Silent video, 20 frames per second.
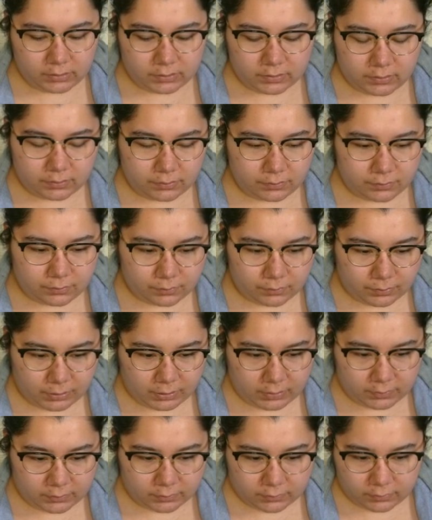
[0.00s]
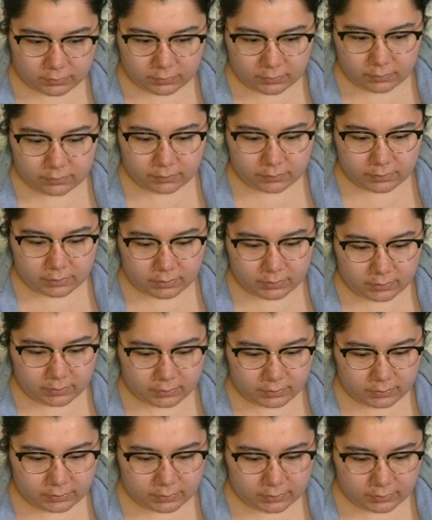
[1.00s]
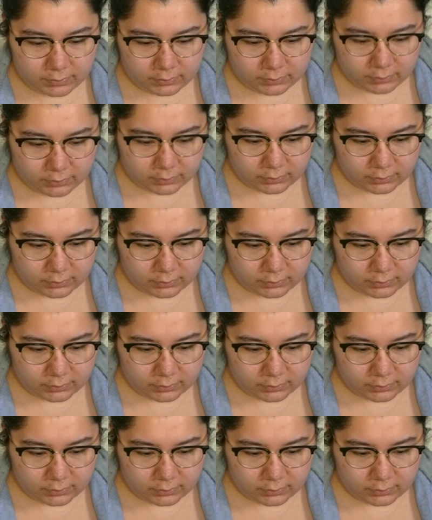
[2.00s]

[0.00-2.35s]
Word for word: Dude, it's so good.